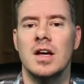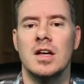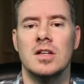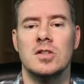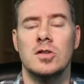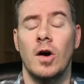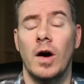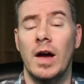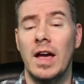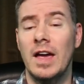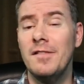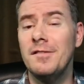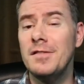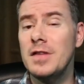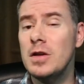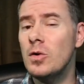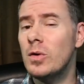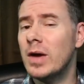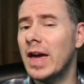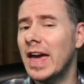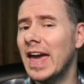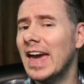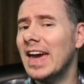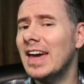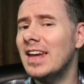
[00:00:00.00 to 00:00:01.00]
So if you
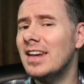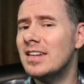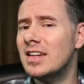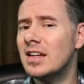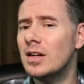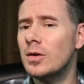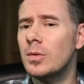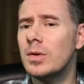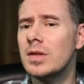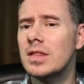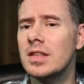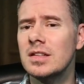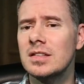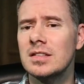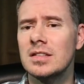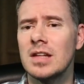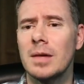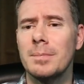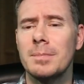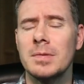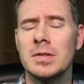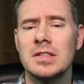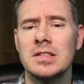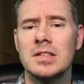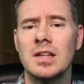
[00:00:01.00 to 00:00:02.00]
can deal with this
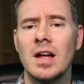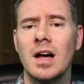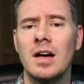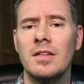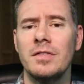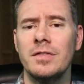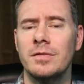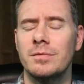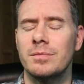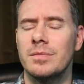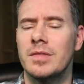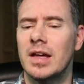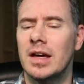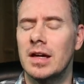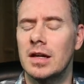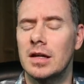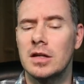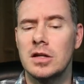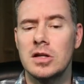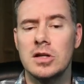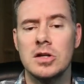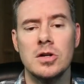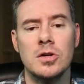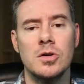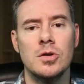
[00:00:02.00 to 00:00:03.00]
type of stuff, then
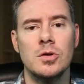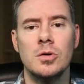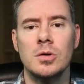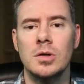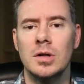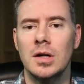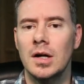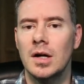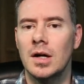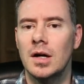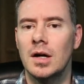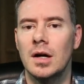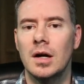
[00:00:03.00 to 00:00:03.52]
you